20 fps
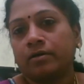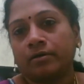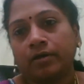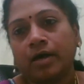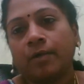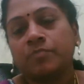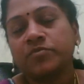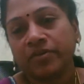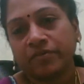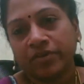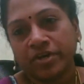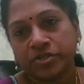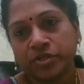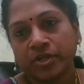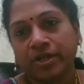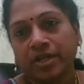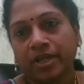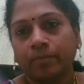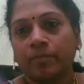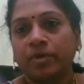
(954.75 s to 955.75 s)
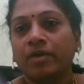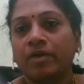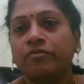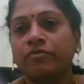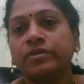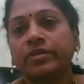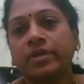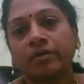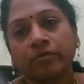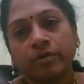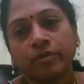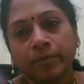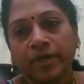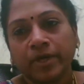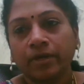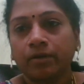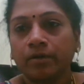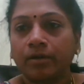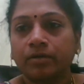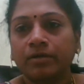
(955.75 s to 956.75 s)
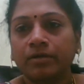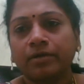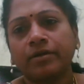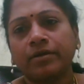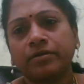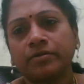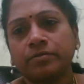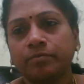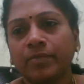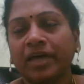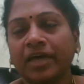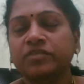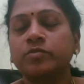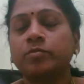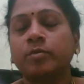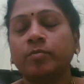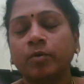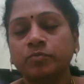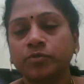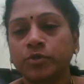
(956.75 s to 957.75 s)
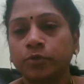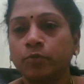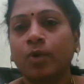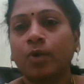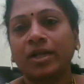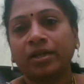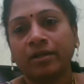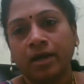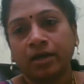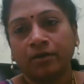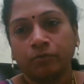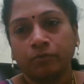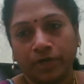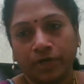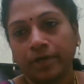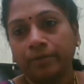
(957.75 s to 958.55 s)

observation time, everything will be maximum up to 1 hour.